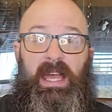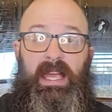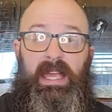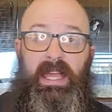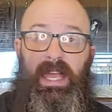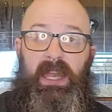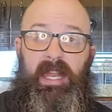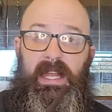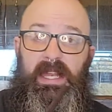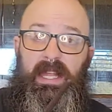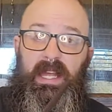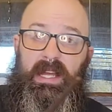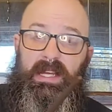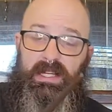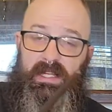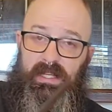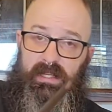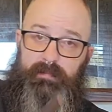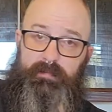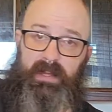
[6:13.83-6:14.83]
get it,
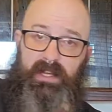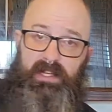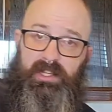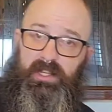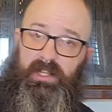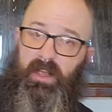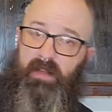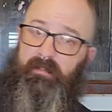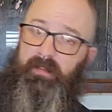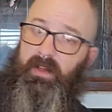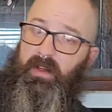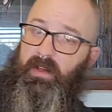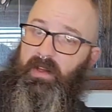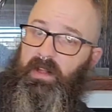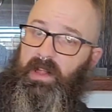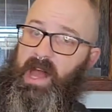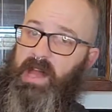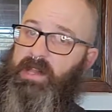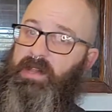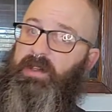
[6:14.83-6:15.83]
especially if you're a
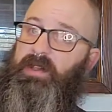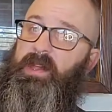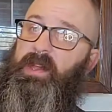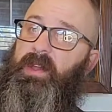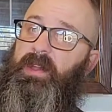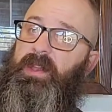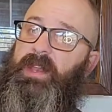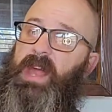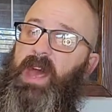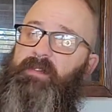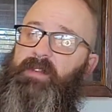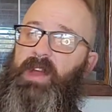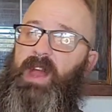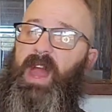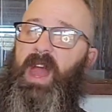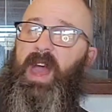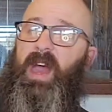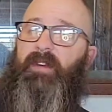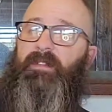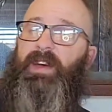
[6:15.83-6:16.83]
collector. You could never
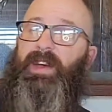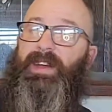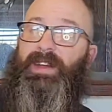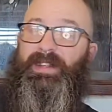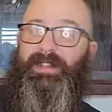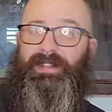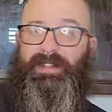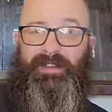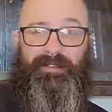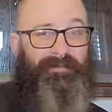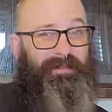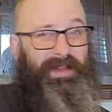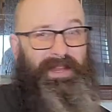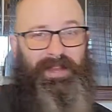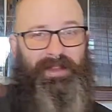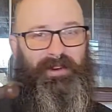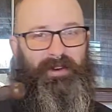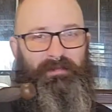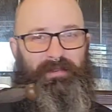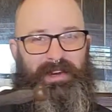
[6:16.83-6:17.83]
have too many
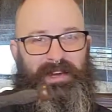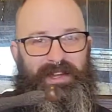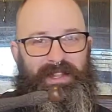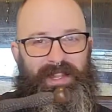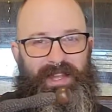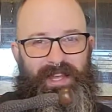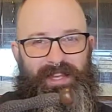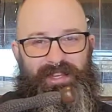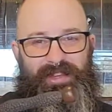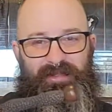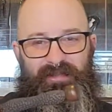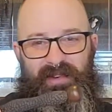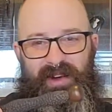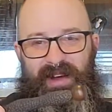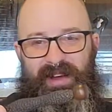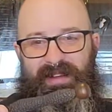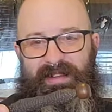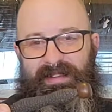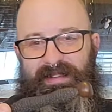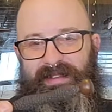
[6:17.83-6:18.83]
Noble Collection
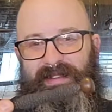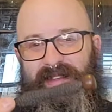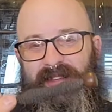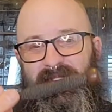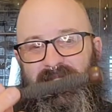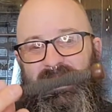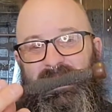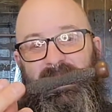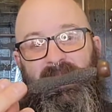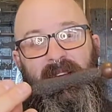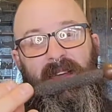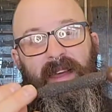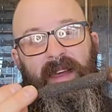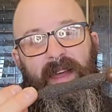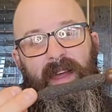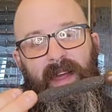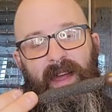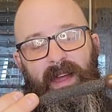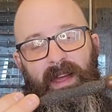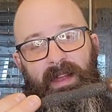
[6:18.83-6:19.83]
wands.
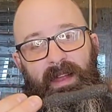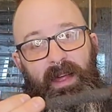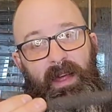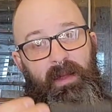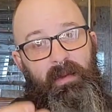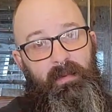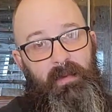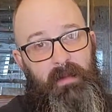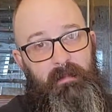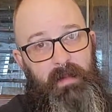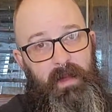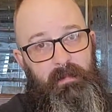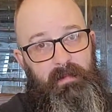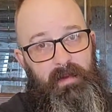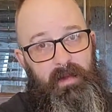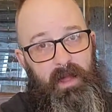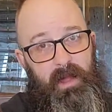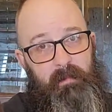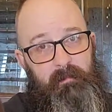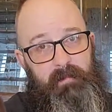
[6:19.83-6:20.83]
And
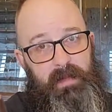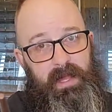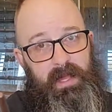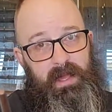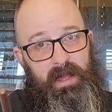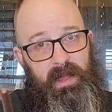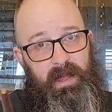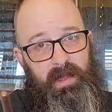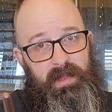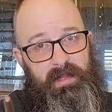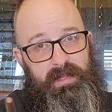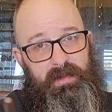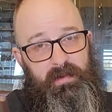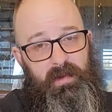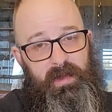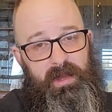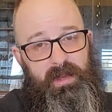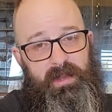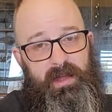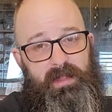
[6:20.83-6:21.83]
remember, be kind to
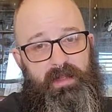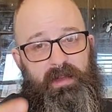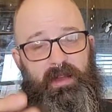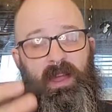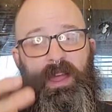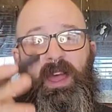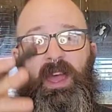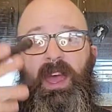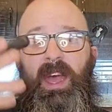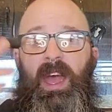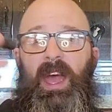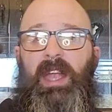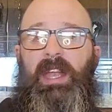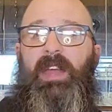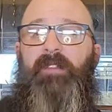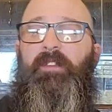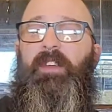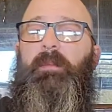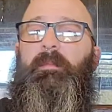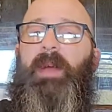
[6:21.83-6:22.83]
one another. And
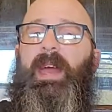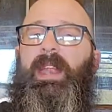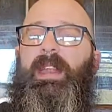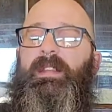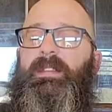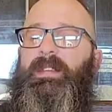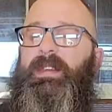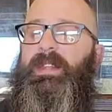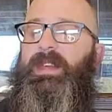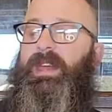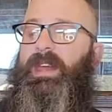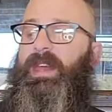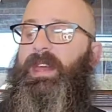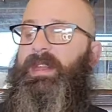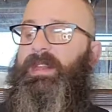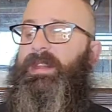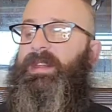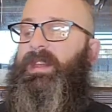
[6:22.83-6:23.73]
if you made it to the end of